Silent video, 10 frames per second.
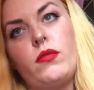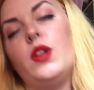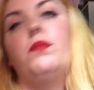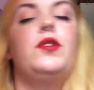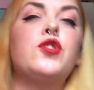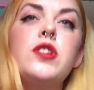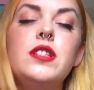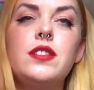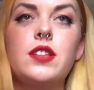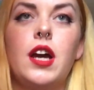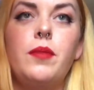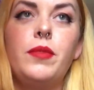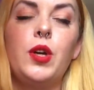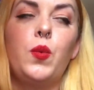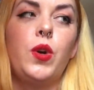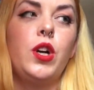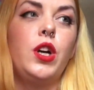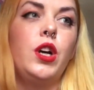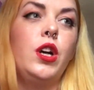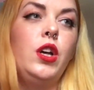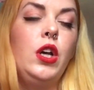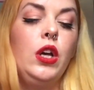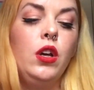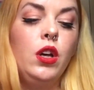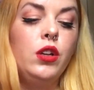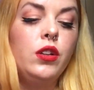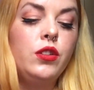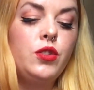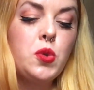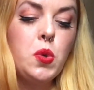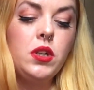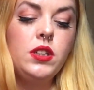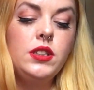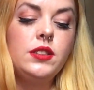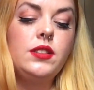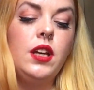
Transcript: but during this time, there were stories